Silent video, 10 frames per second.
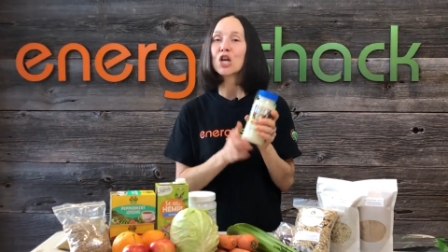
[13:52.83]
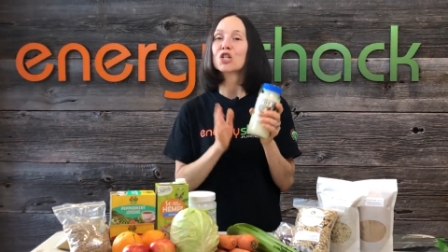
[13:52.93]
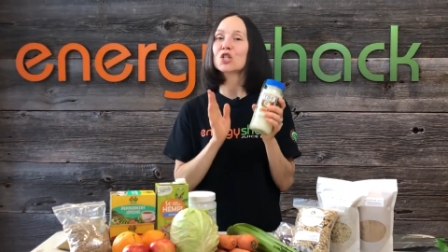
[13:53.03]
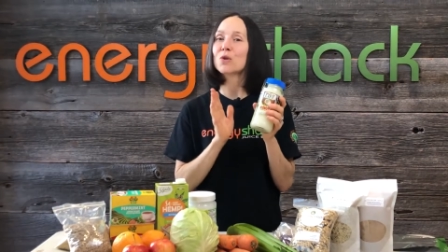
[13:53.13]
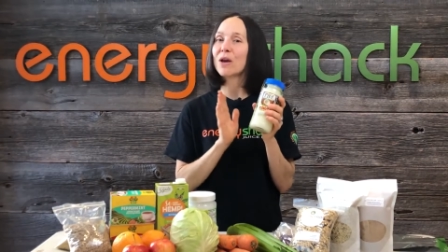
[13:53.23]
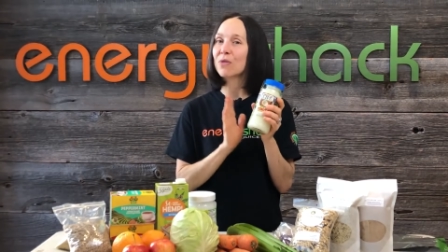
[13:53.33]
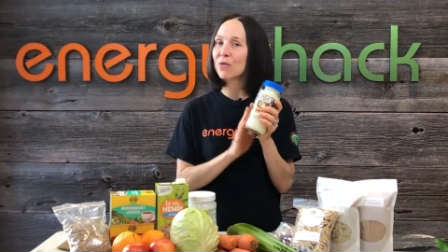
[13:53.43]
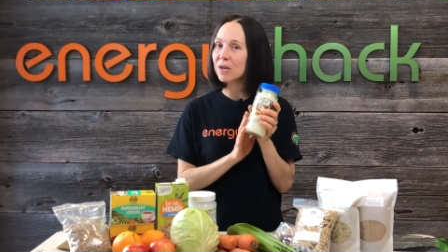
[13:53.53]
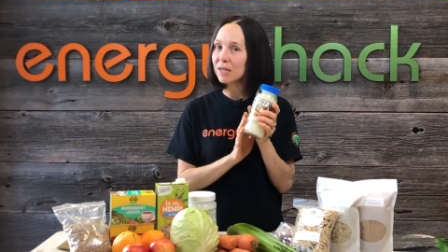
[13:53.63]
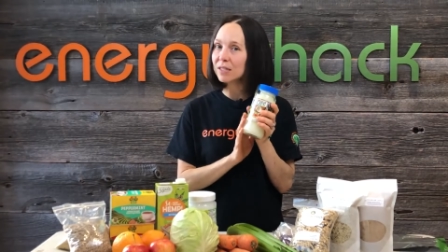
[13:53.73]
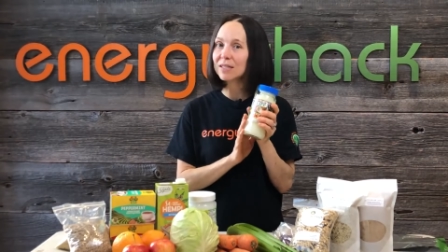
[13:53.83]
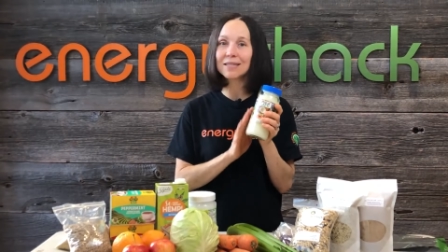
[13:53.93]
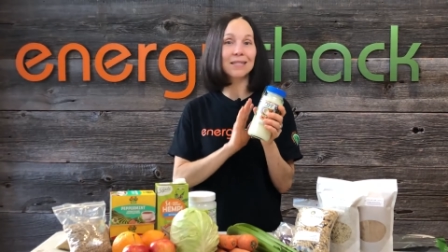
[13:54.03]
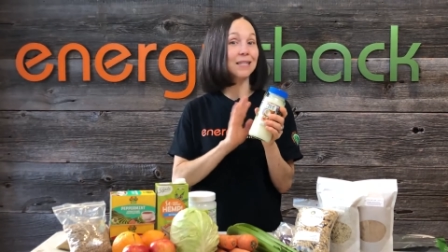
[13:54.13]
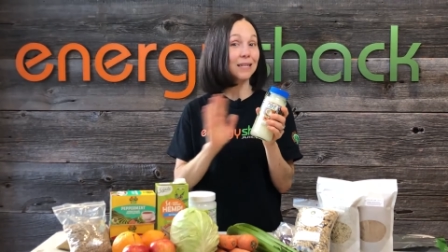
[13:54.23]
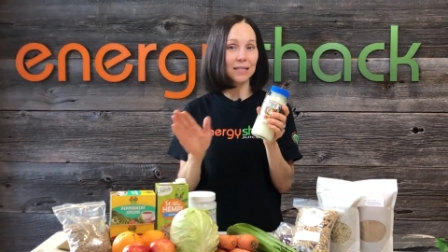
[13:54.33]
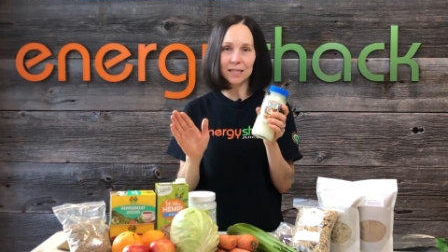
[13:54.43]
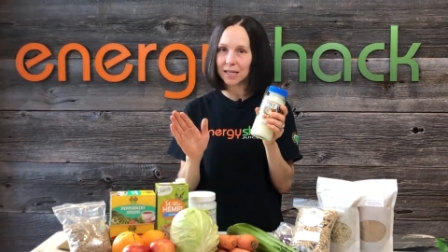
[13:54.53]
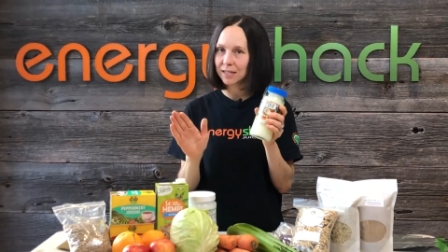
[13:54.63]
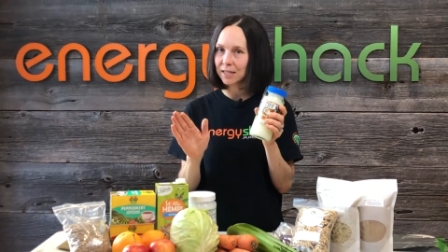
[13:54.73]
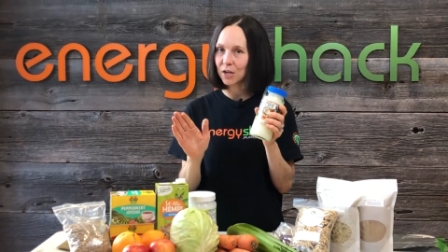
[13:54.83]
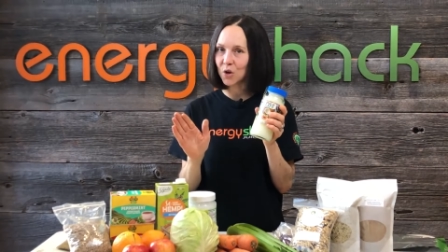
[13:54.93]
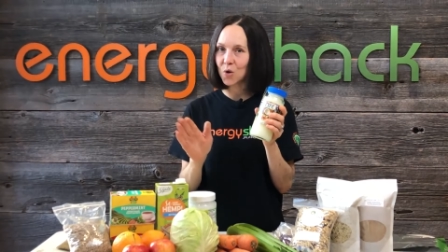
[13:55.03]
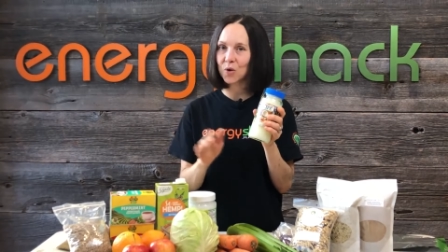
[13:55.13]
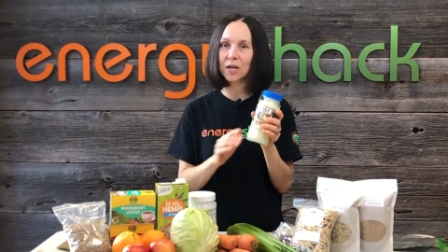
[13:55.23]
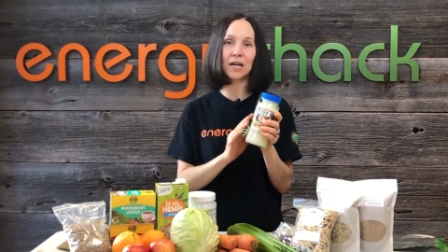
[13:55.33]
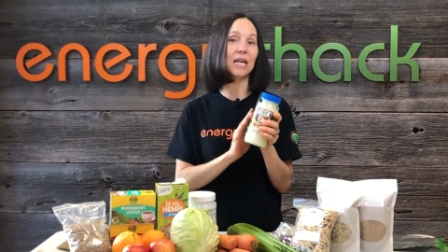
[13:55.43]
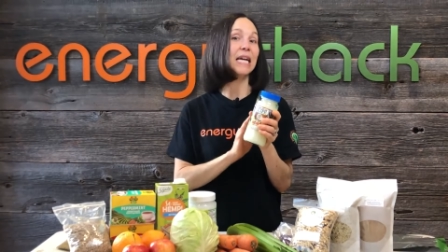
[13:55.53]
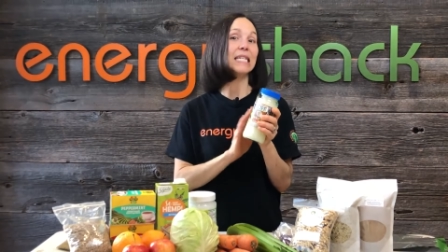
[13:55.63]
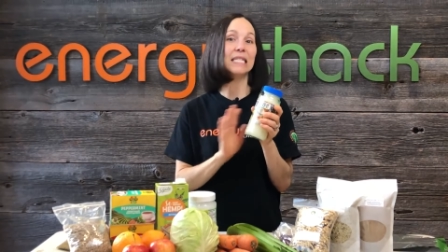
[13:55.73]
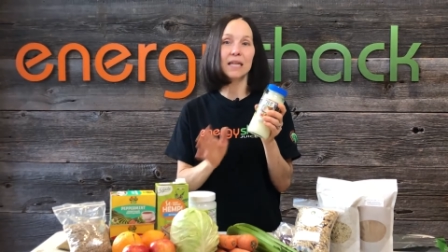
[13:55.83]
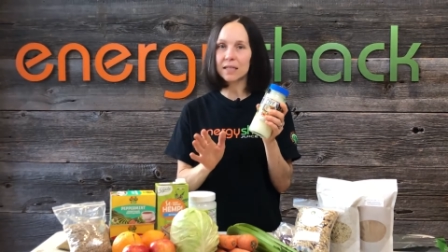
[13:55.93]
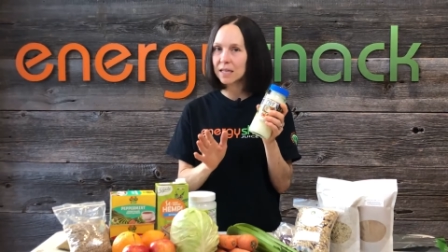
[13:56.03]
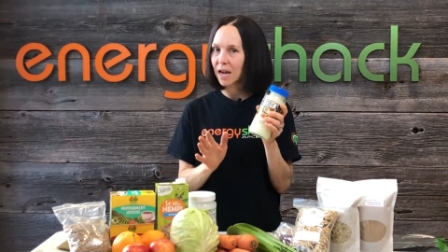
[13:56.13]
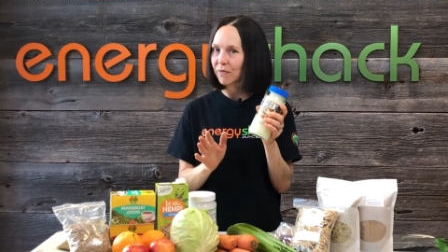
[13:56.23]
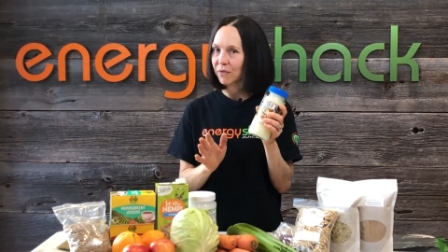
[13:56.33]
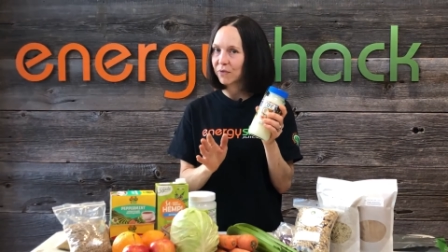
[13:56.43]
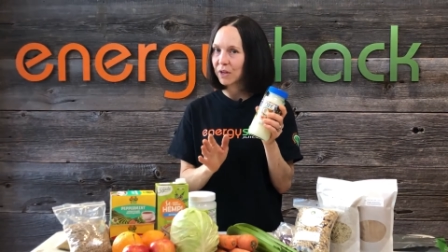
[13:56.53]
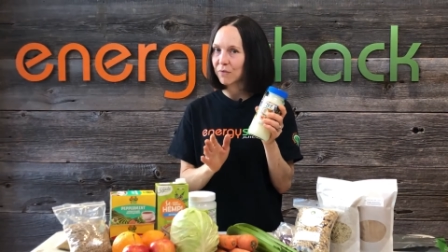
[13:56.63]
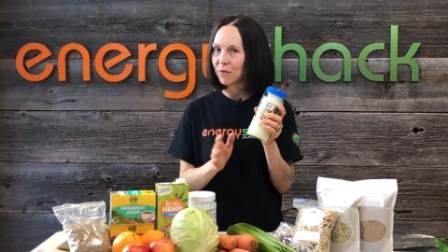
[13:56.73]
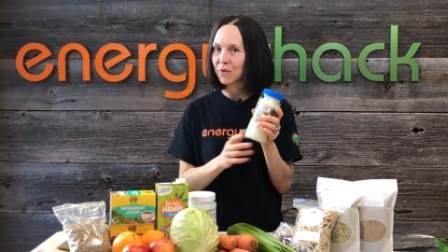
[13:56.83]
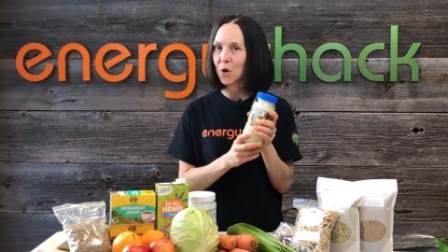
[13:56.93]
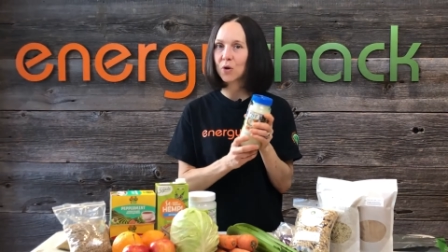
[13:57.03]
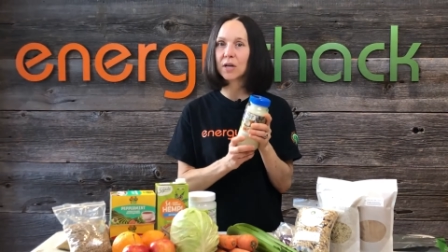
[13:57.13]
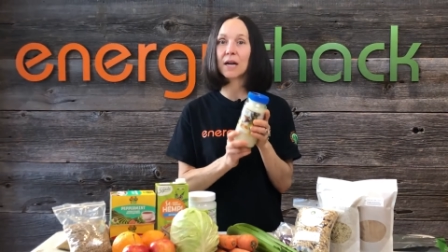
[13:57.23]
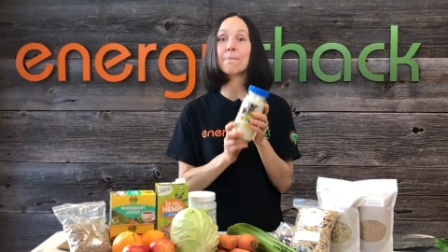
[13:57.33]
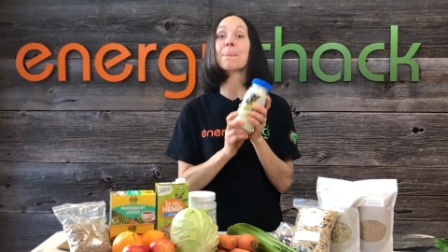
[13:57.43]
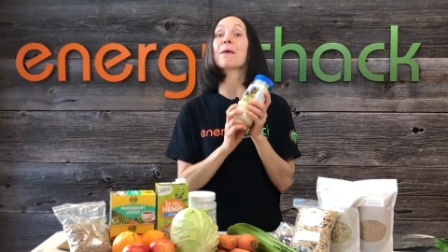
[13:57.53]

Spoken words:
So now this doesn't taste like coconut, doesn't have the flavor of coconut,